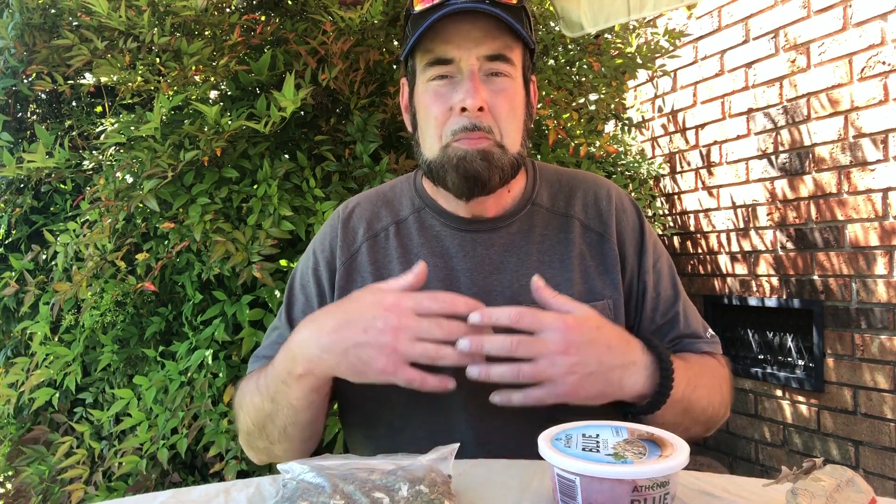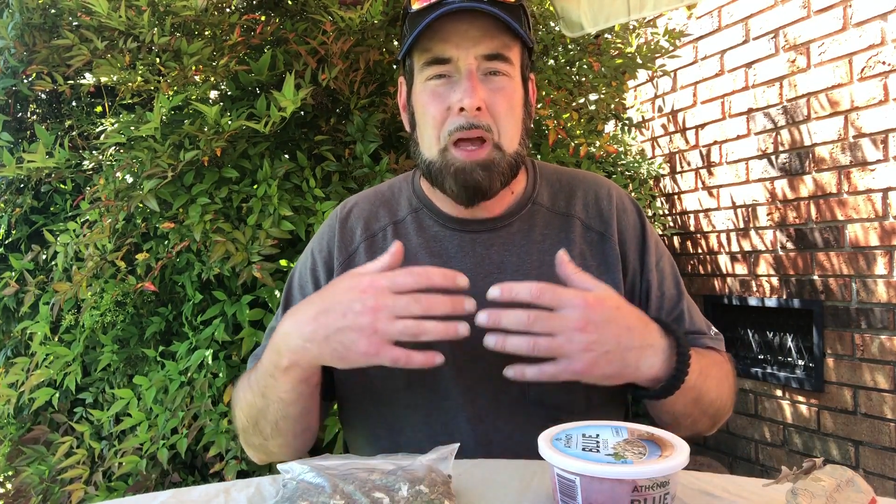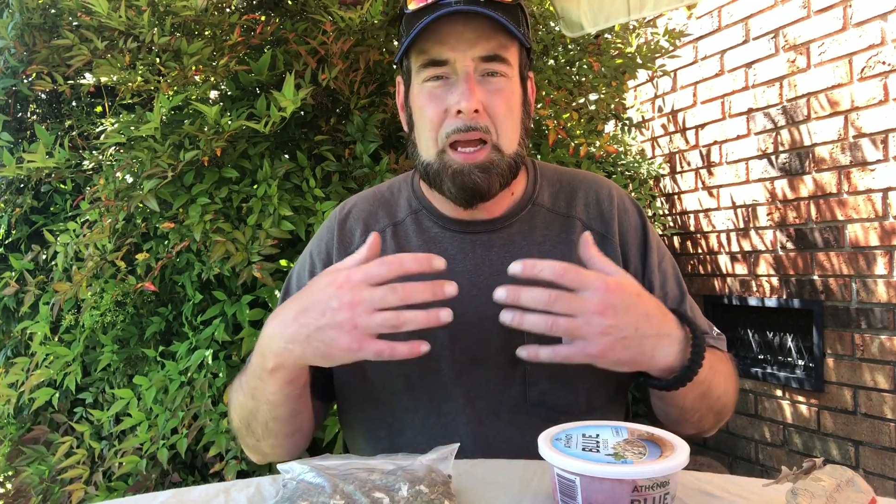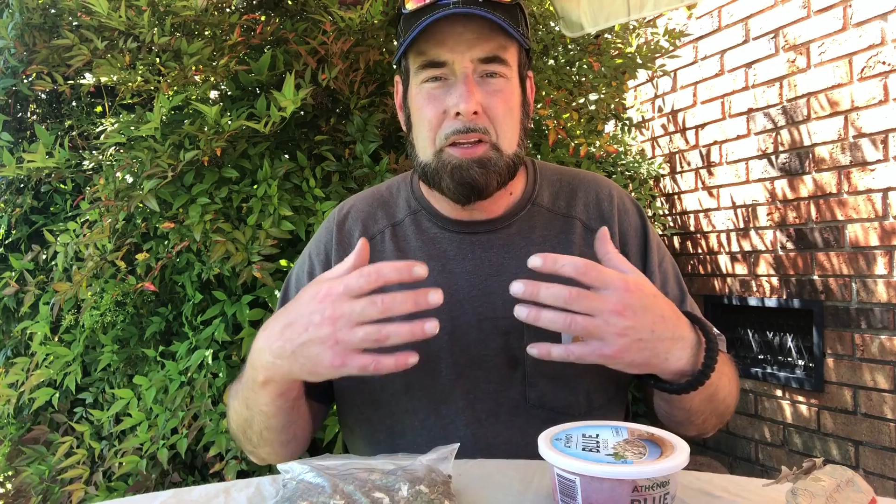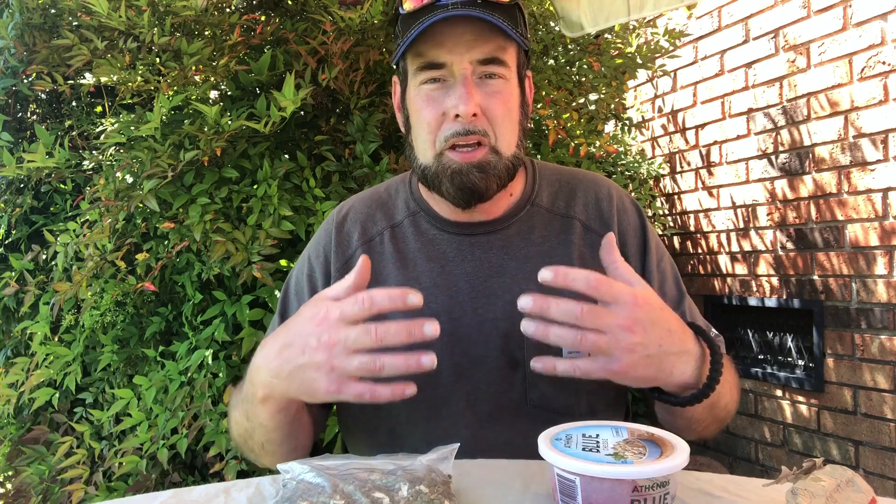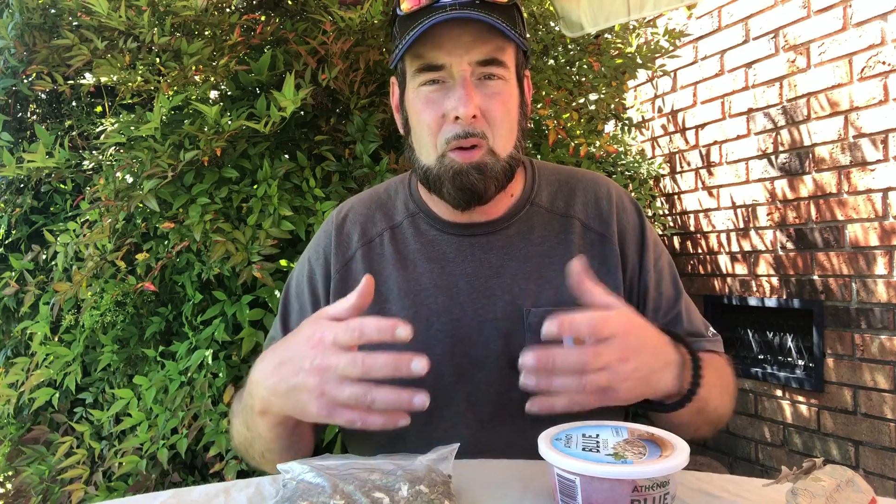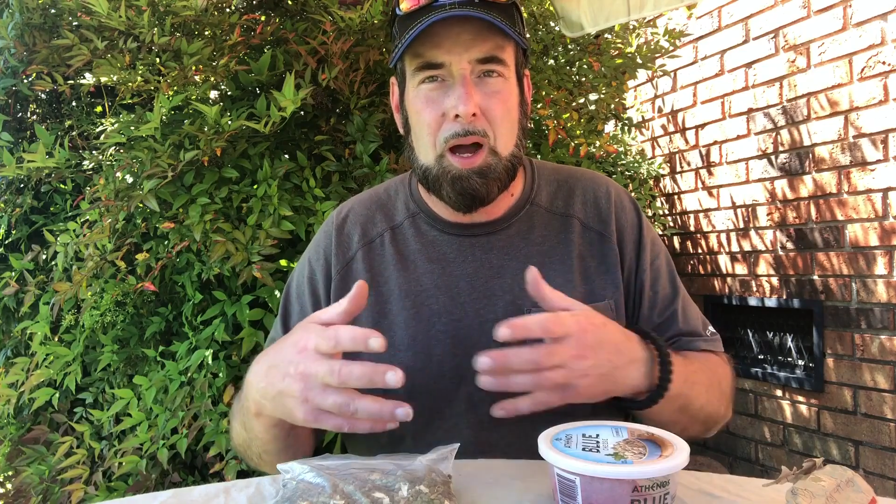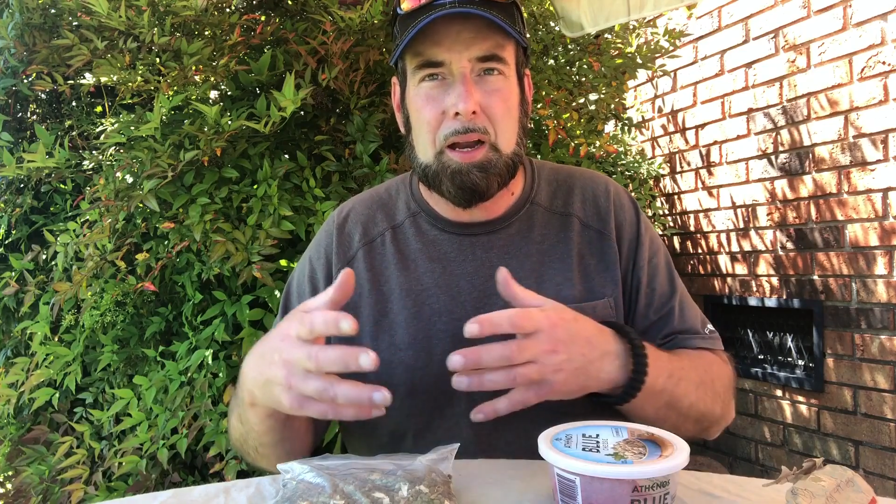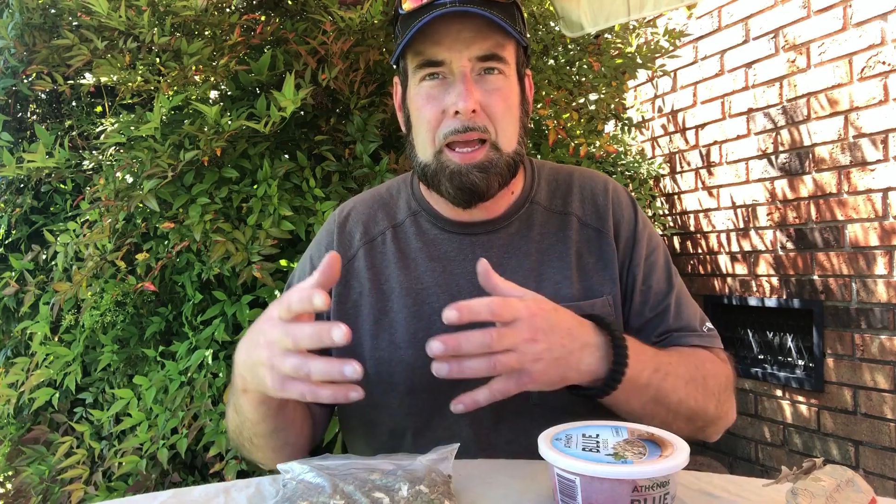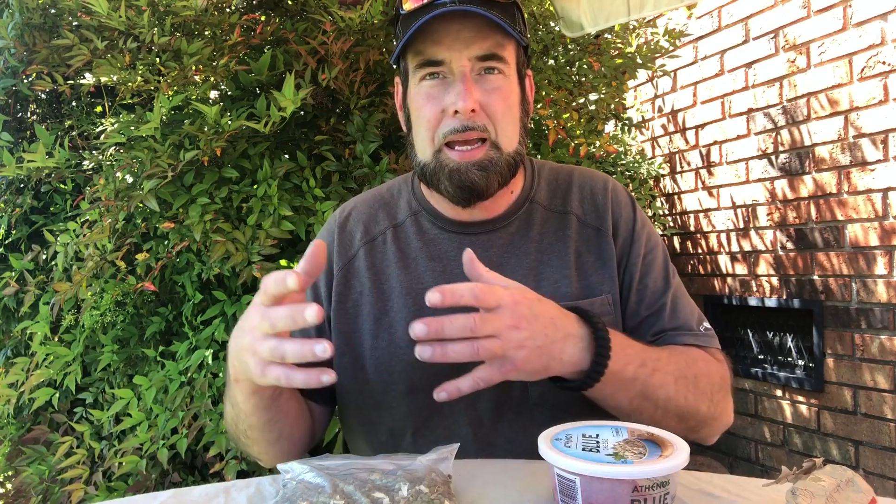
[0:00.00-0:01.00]
and you go
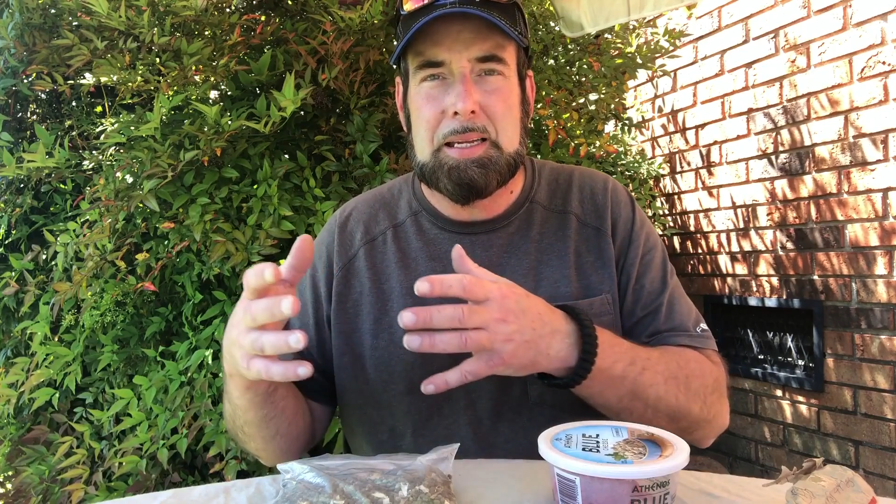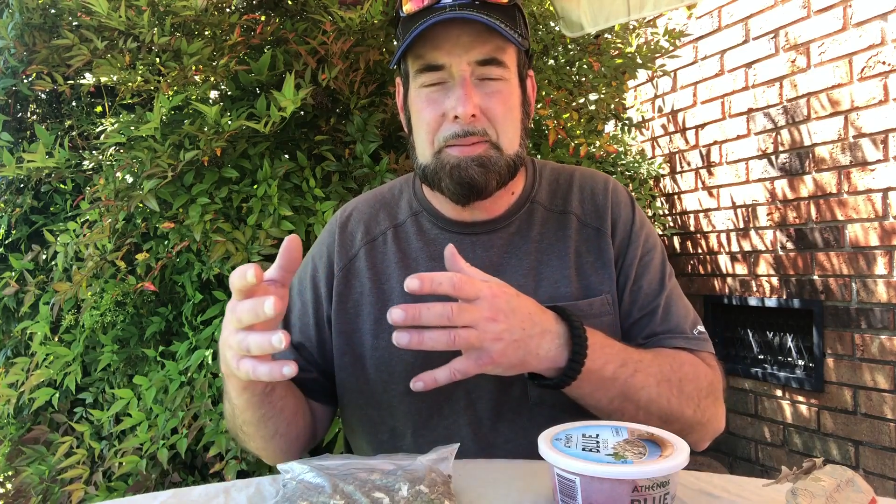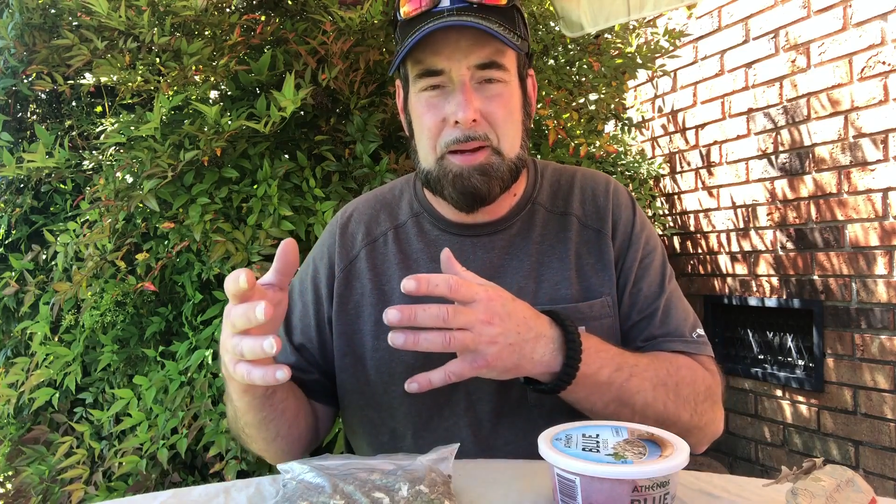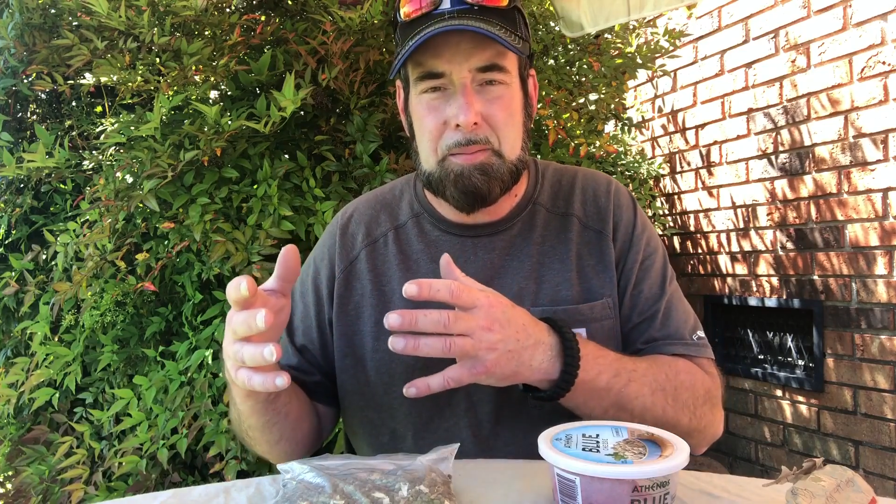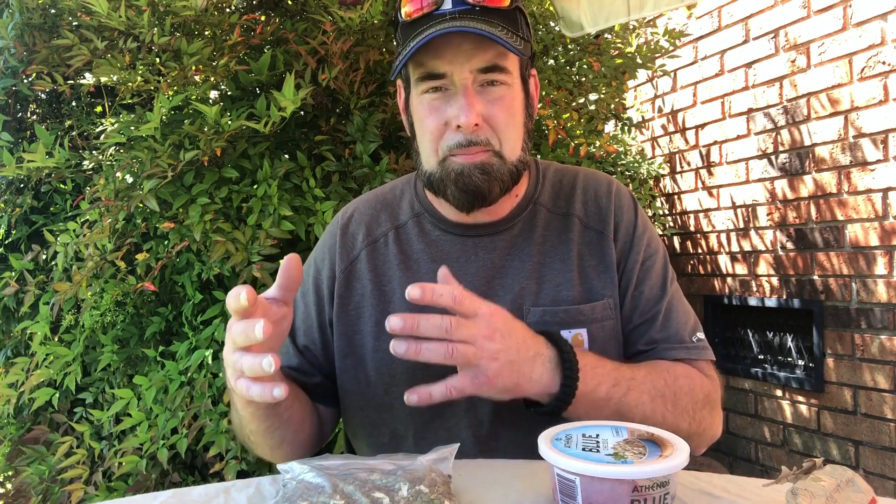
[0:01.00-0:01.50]
out and